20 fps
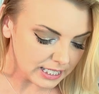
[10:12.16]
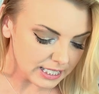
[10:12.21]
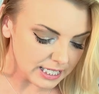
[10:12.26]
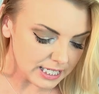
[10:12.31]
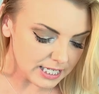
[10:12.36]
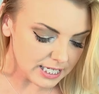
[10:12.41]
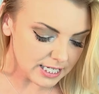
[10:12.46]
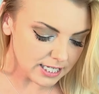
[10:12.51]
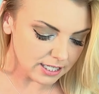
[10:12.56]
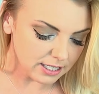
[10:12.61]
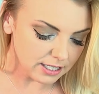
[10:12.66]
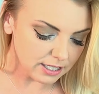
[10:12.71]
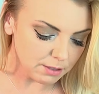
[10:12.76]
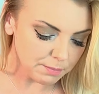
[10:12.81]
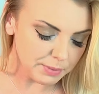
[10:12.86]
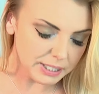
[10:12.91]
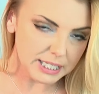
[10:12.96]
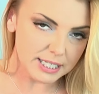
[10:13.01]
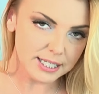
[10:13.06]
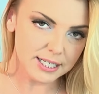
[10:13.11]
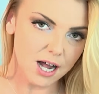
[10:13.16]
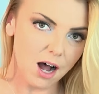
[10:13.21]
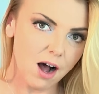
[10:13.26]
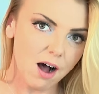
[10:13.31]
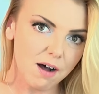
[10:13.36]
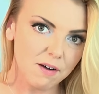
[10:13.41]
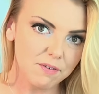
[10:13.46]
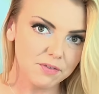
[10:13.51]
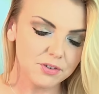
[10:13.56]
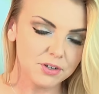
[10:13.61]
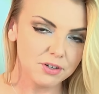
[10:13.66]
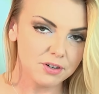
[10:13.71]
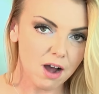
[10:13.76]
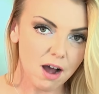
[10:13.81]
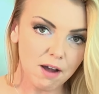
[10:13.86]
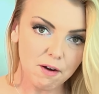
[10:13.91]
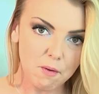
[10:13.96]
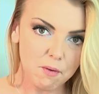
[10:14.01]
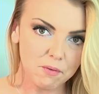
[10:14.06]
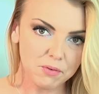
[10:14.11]
Still a little bit soft,
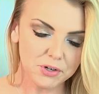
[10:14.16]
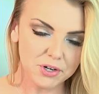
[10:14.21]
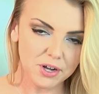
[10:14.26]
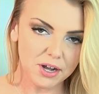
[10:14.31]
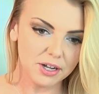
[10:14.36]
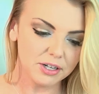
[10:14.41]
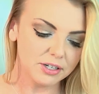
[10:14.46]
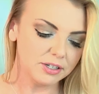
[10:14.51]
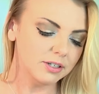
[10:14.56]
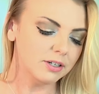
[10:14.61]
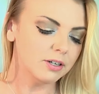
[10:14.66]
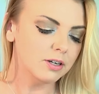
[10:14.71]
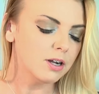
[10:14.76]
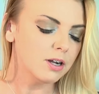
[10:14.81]
not overdone.